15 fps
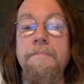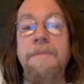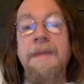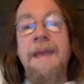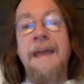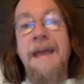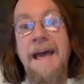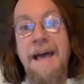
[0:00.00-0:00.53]

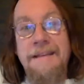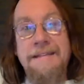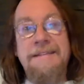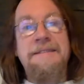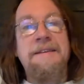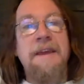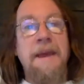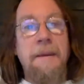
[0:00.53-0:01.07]

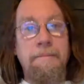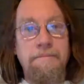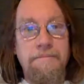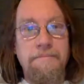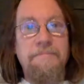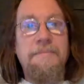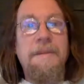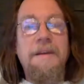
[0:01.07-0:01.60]
Yes, Tim.
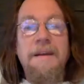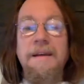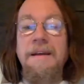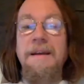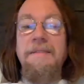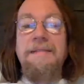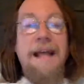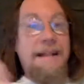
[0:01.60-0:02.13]

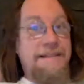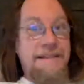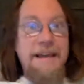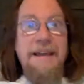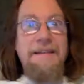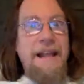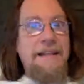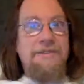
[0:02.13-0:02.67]
That's
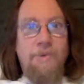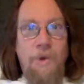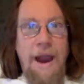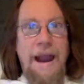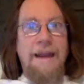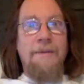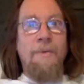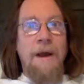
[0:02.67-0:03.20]
it. That's right.